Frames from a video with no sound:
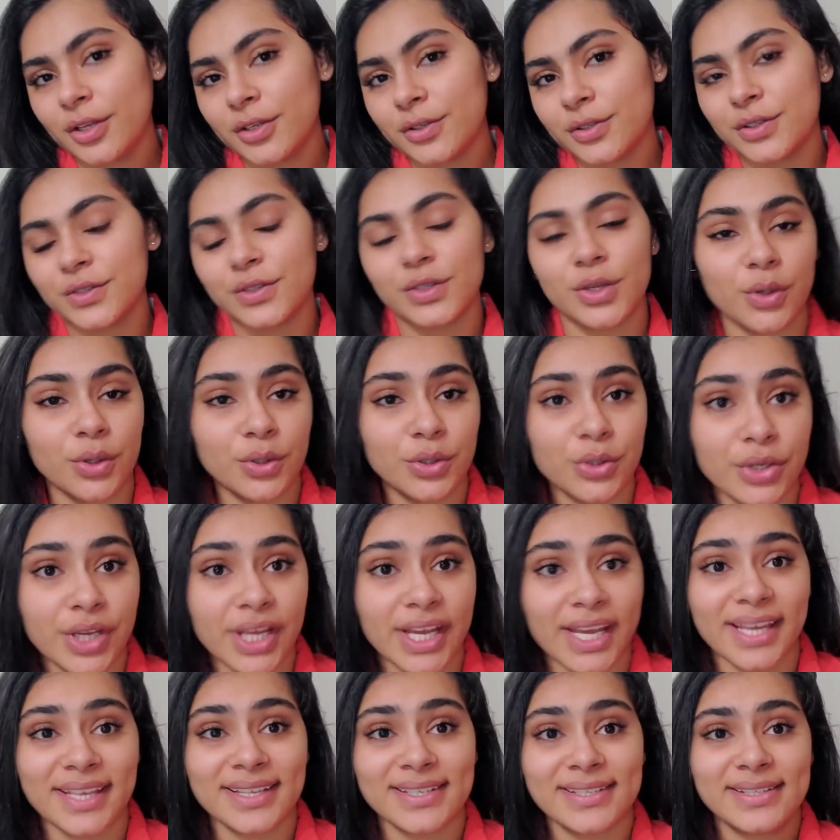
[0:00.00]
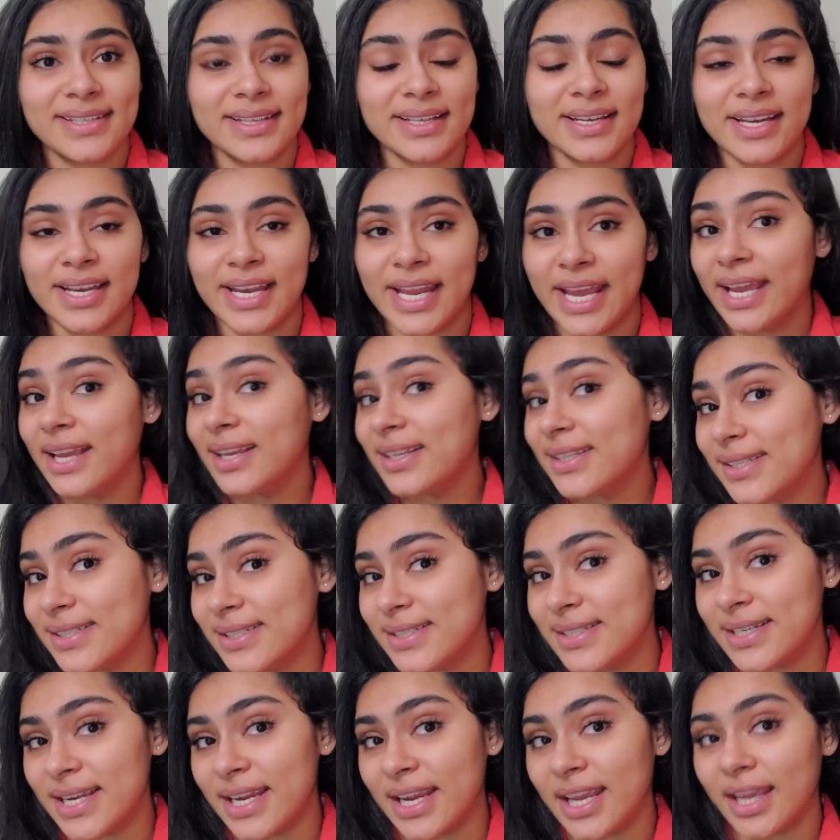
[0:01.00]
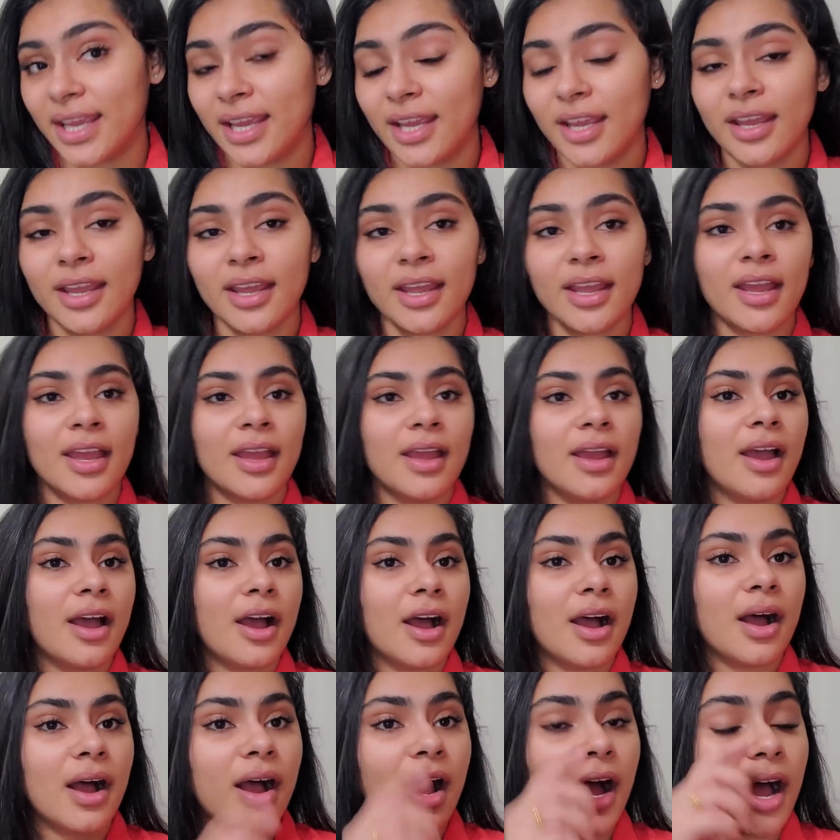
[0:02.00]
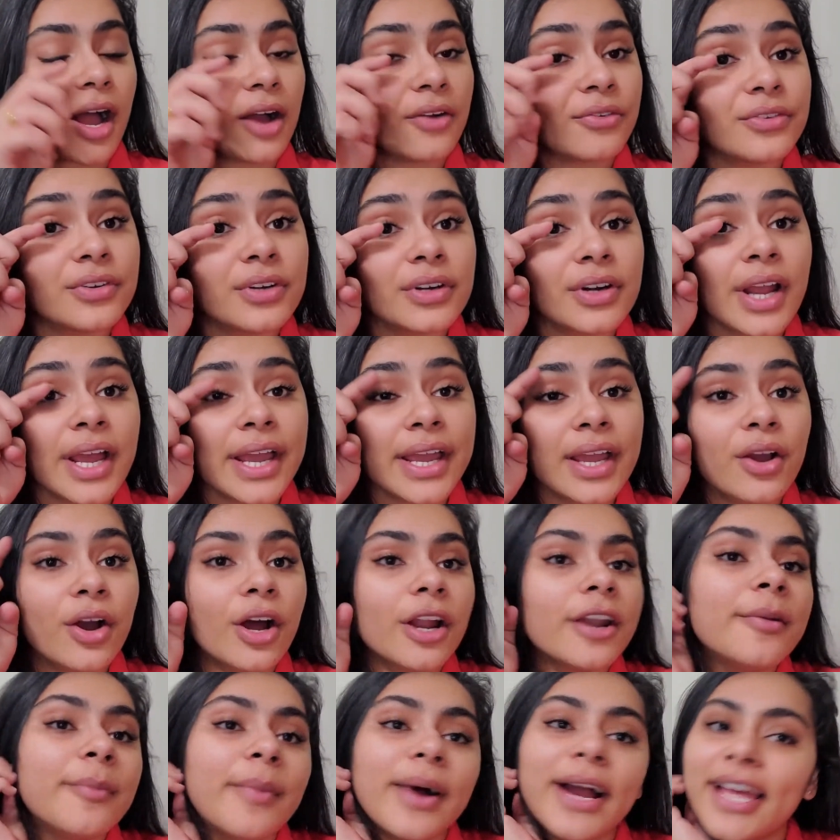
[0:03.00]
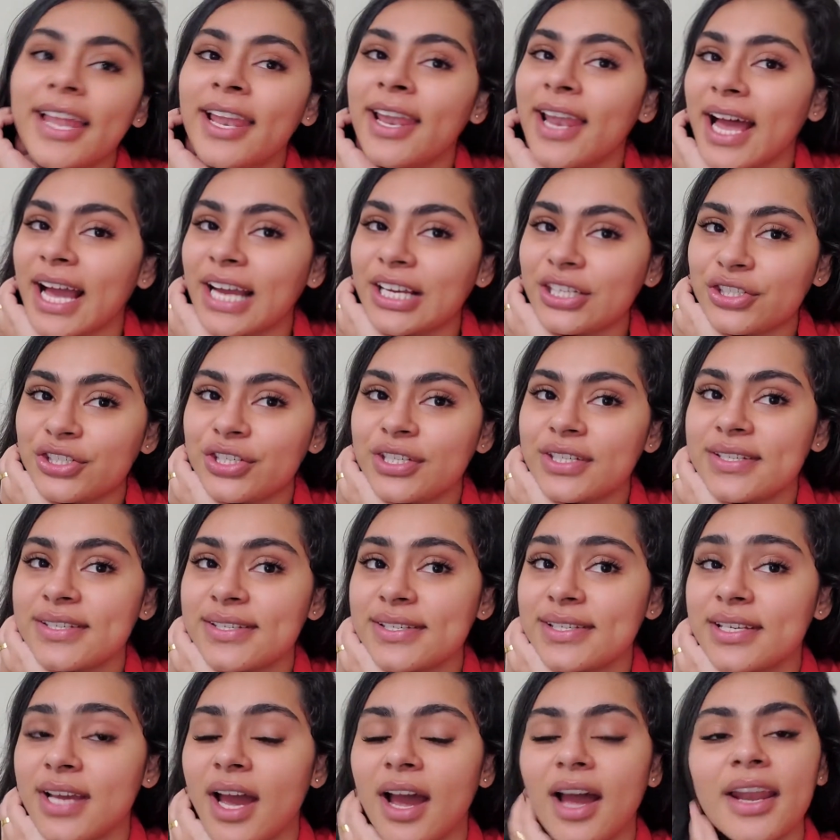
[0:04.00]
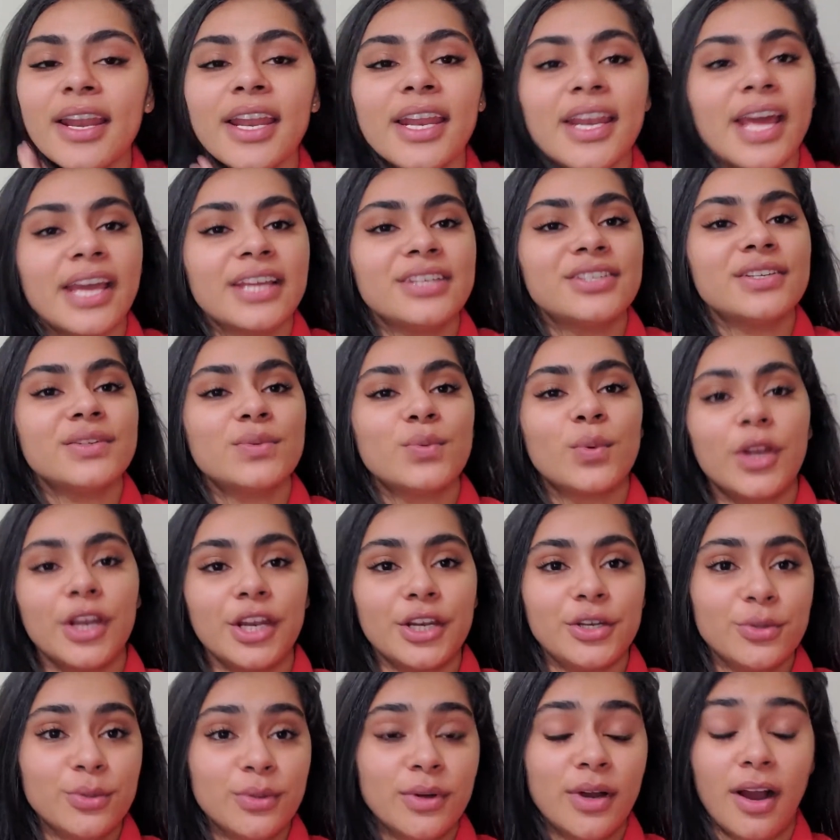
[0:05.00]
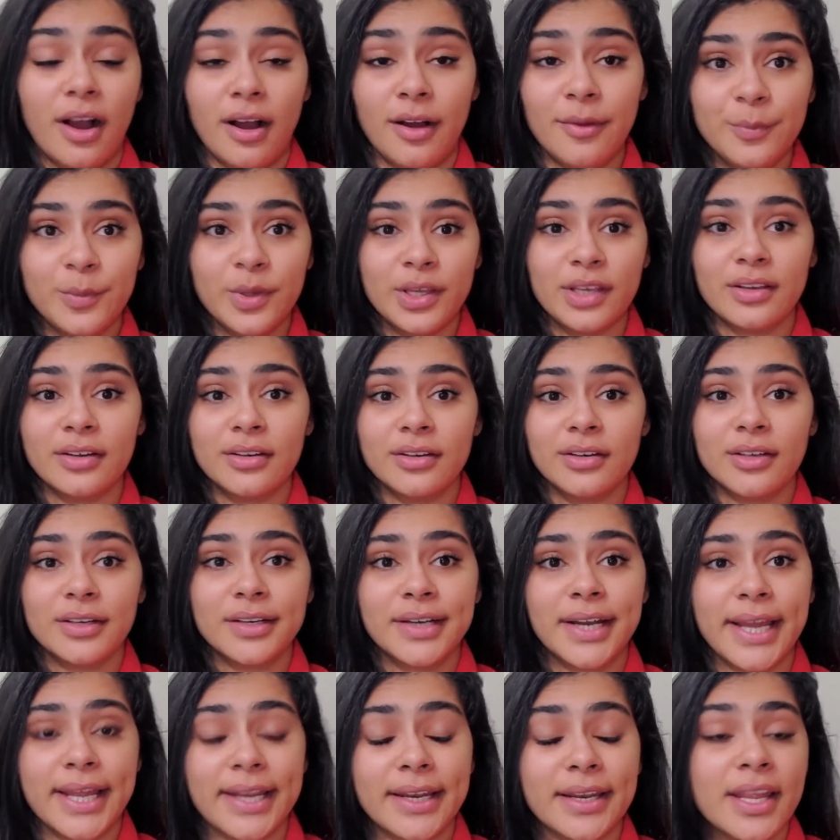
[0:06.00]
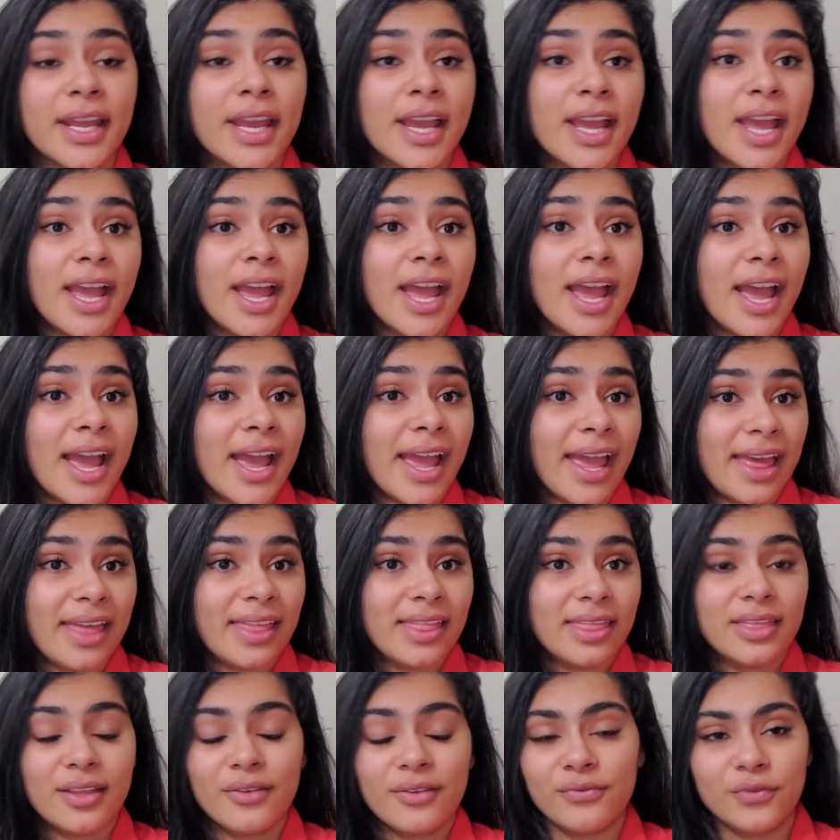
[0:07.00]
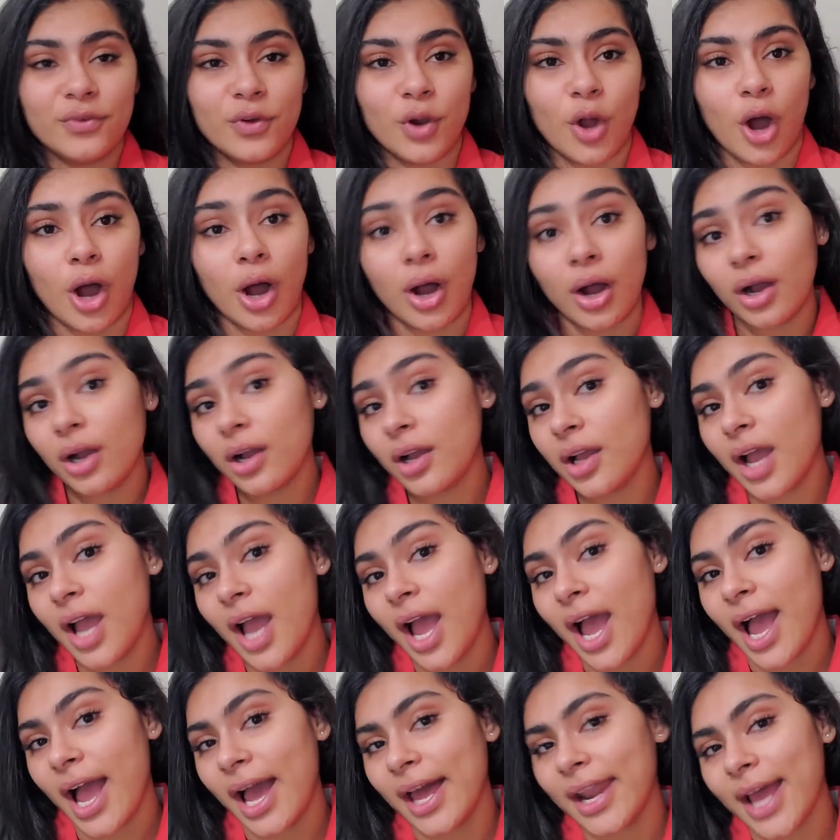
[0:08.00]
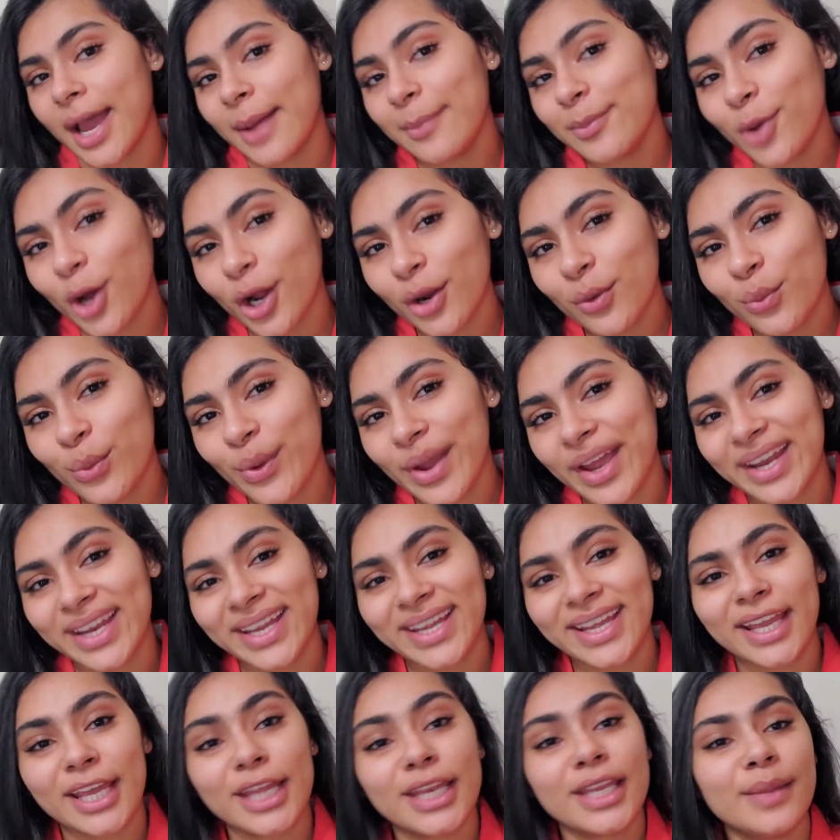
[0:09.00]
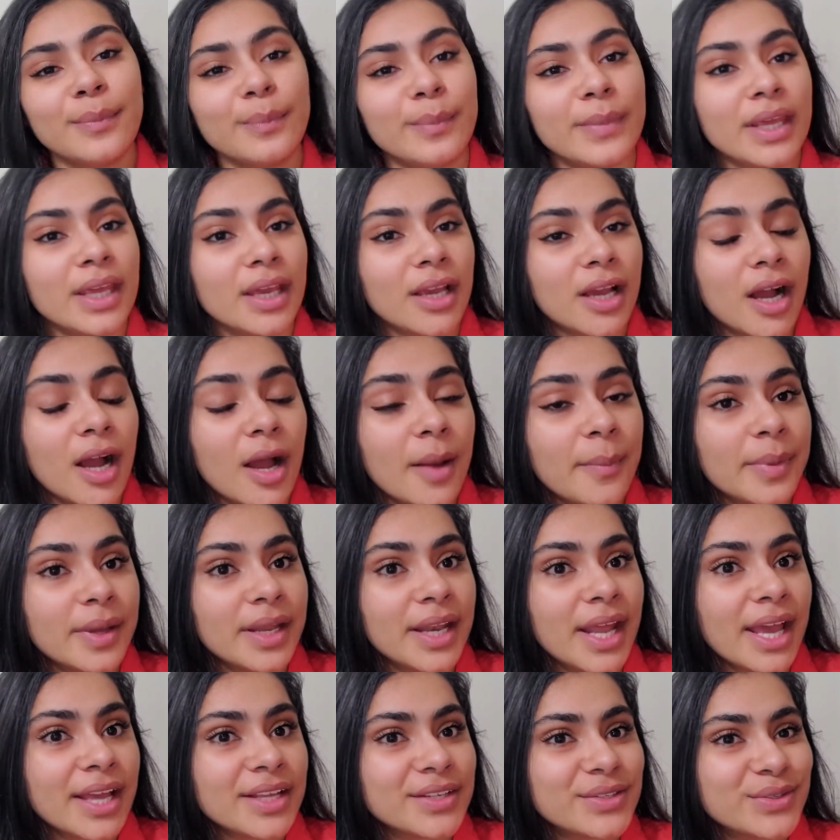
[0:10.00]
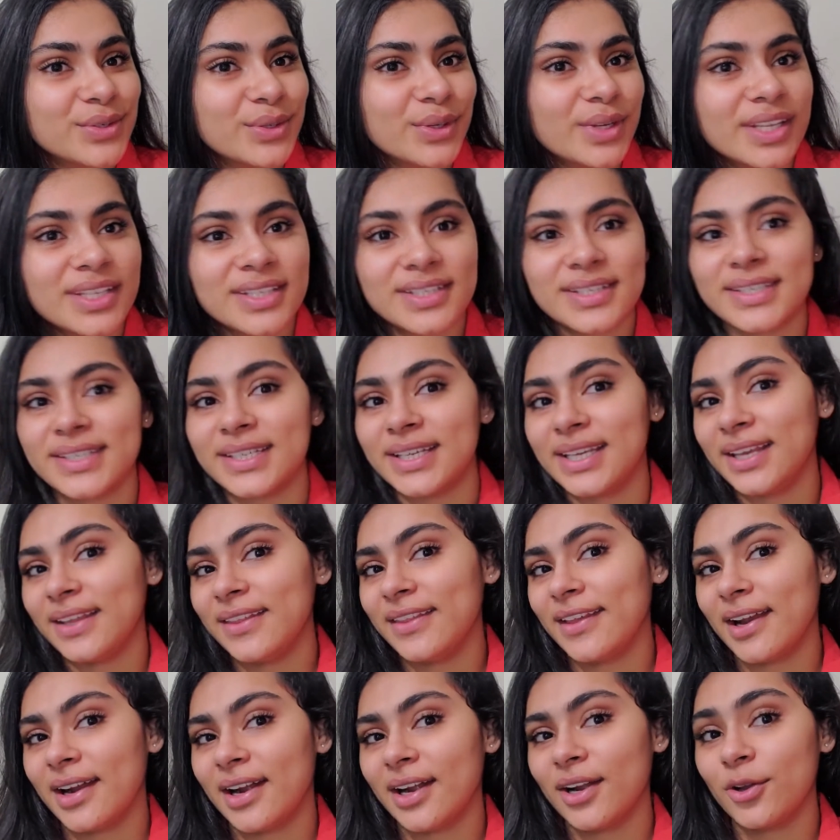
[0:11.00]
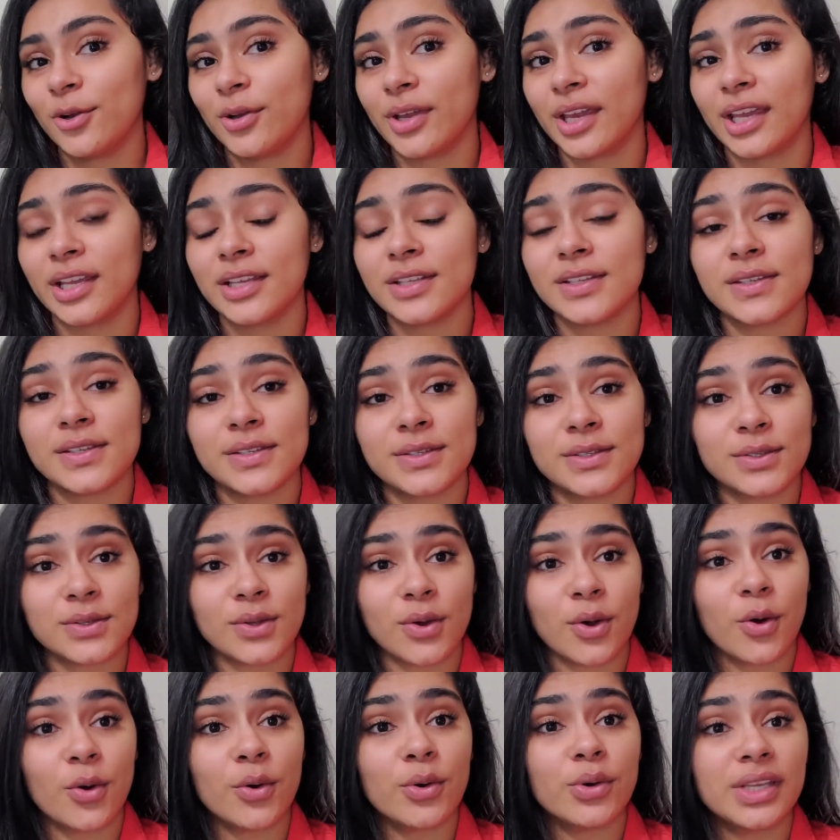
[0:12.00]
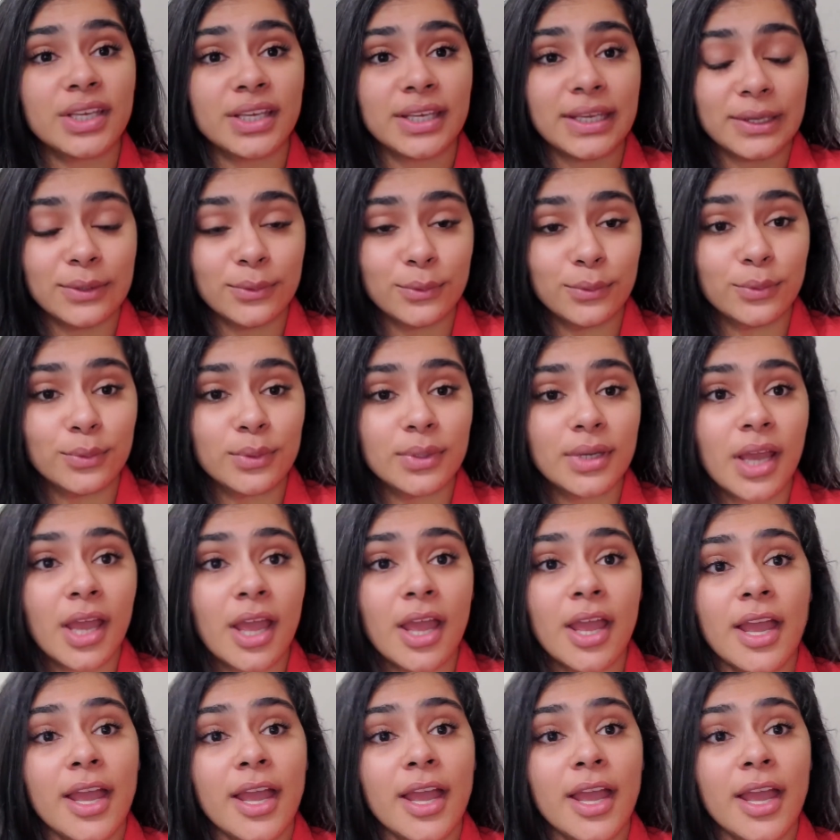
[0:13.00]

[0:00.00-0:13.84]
So today is the next day after I got my lashes done, and I just wanted to come here and end the vlog. And I'm not wearing any makeup, and as you can see, they're looking so cute.